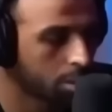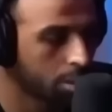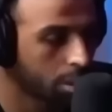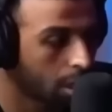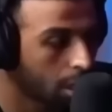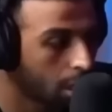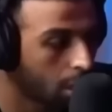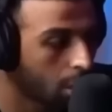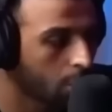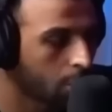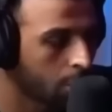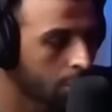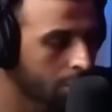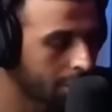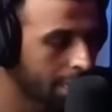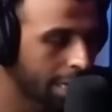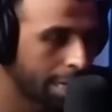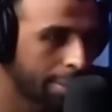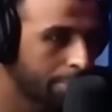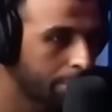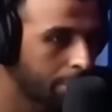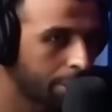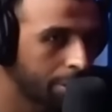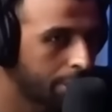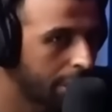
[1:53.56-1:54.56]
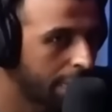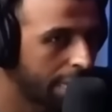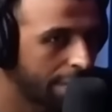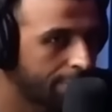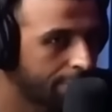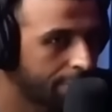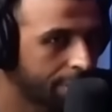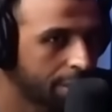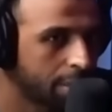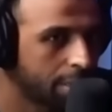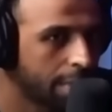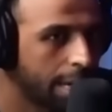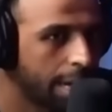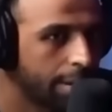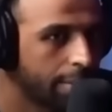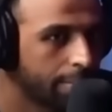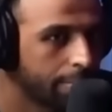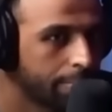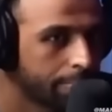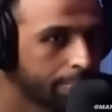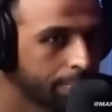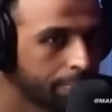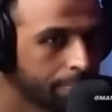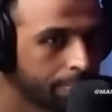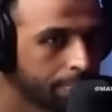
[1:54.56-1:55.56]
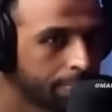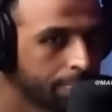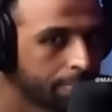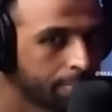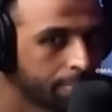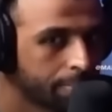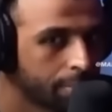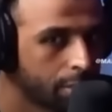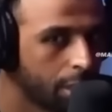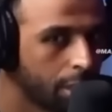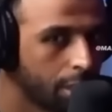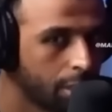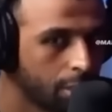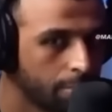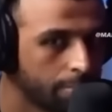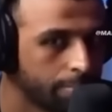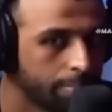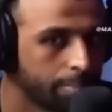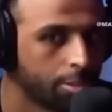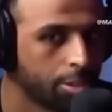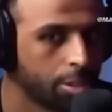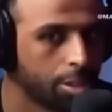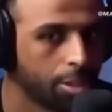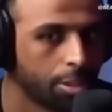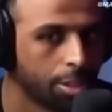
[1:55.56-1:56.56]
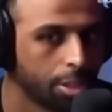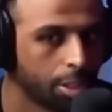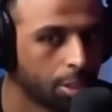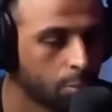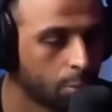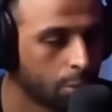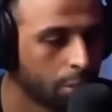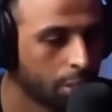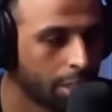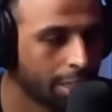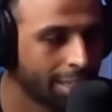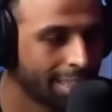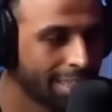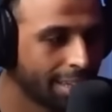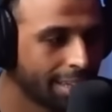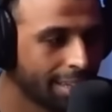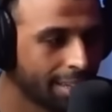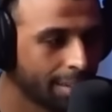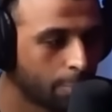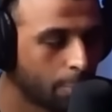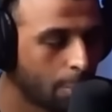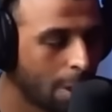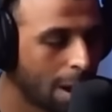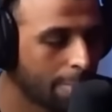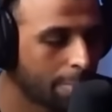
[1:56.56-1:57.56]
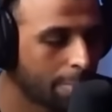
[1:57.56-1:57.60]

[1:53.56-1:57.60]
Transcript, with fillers: just a hoe, it's like, bro, you can't fix that. Yeah. You know. So it is what it. And, and the